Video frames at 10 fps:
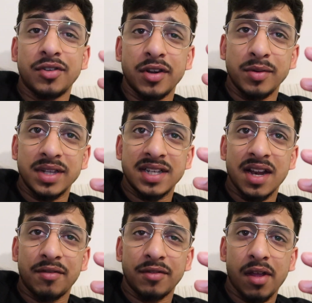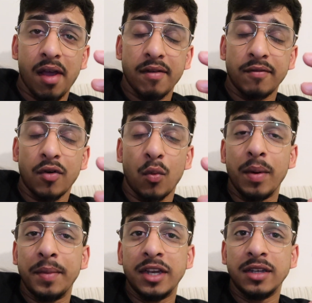3 weeks left for
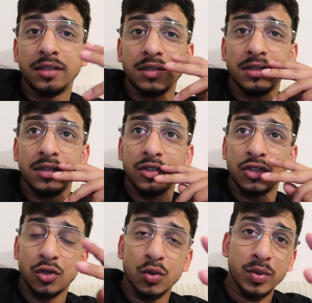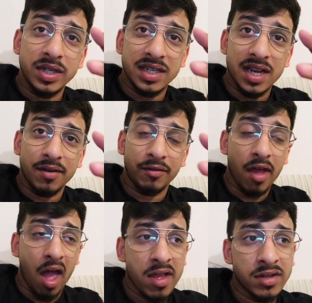women, 2 weeks left.
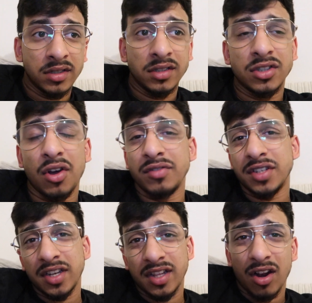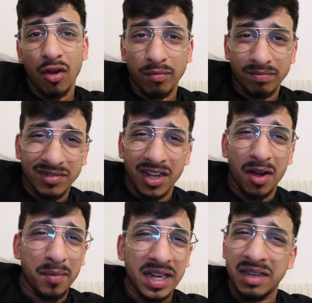Because it's a lot, you know
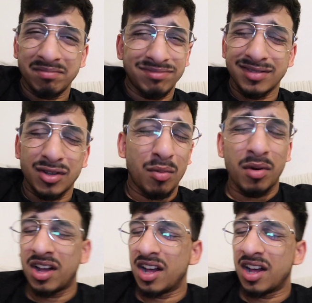what I mean? Come on,